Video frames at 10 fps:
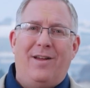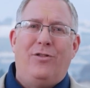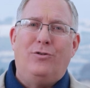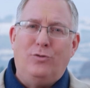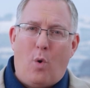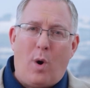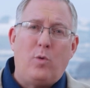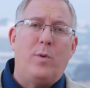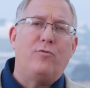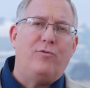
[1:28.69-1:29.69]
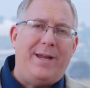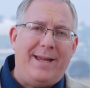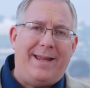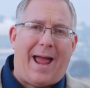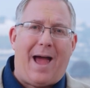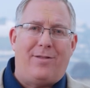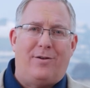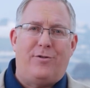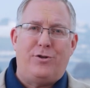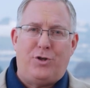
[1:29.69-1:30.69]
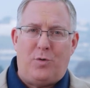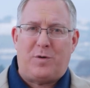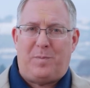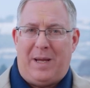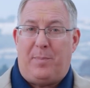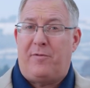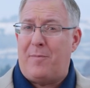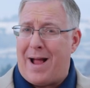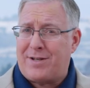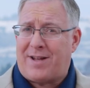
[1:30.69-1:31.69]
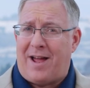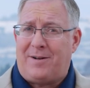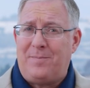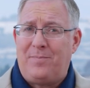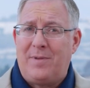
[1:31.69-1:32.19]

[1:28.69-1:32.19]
the Lord would regather the Jewish people from exile,